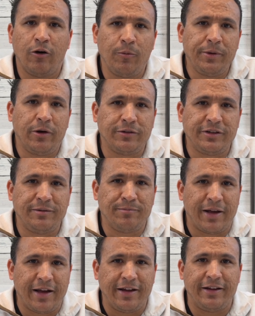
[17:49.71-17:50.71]
I hope you all didn't
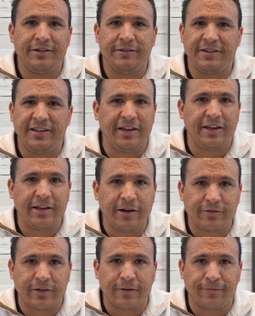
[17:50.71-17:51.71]
mind geeking
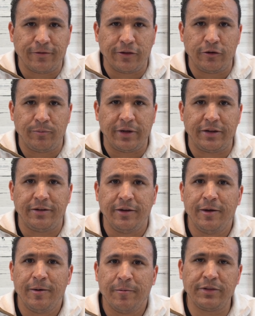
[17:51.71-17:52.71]
out there for a little bit,
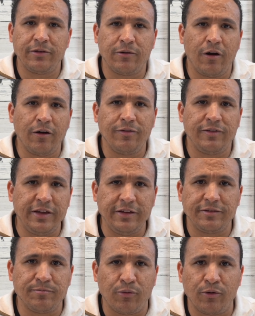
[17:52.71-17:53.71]
but there are
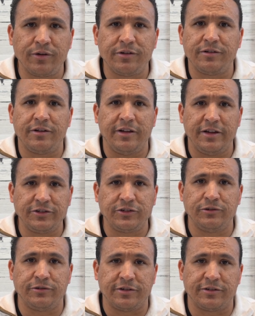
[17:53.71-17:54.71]
these important
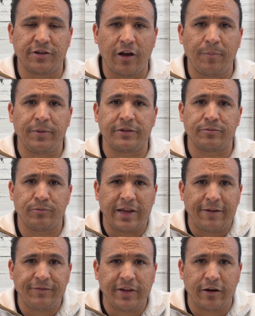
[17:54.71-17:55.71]
issues and topics we
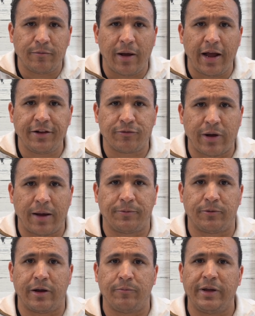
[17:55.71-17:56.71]
have to get our minds wrapped
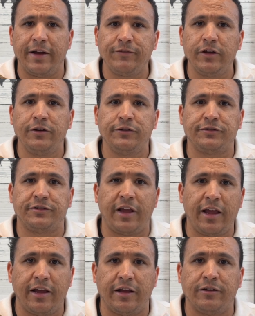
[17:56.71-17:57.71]
around. We have to
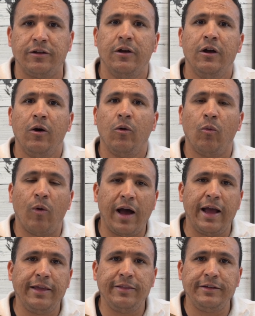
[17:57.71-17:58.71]
understand
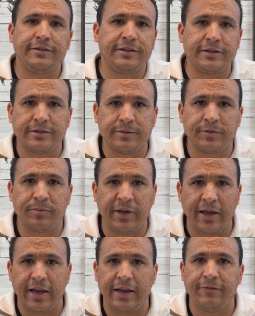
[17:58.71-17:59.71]
why these systems
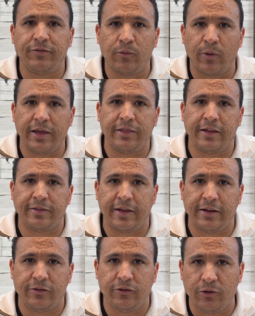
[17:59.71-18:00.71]
behave the way that
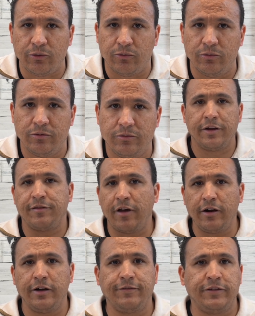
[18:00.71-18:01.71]
they do. It's
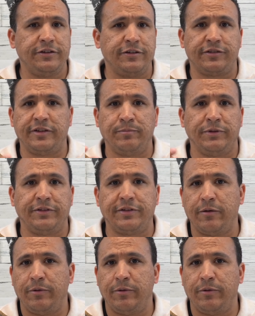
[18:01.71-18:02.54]
not enough to just simply say